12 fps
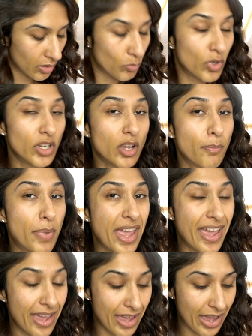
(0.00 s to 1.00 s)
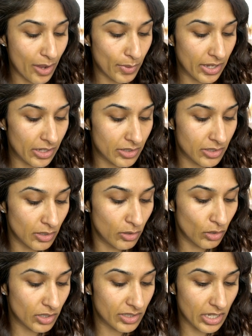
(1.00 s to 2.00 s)
I want to compare how it
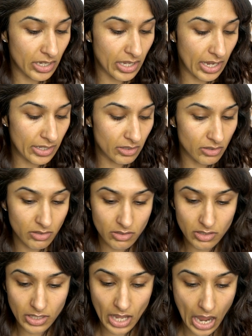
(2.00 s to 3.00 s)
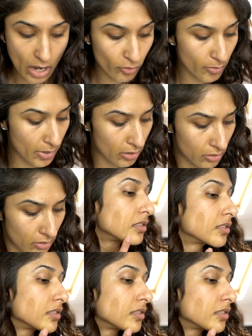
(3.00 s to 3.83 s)
looks against Caramel.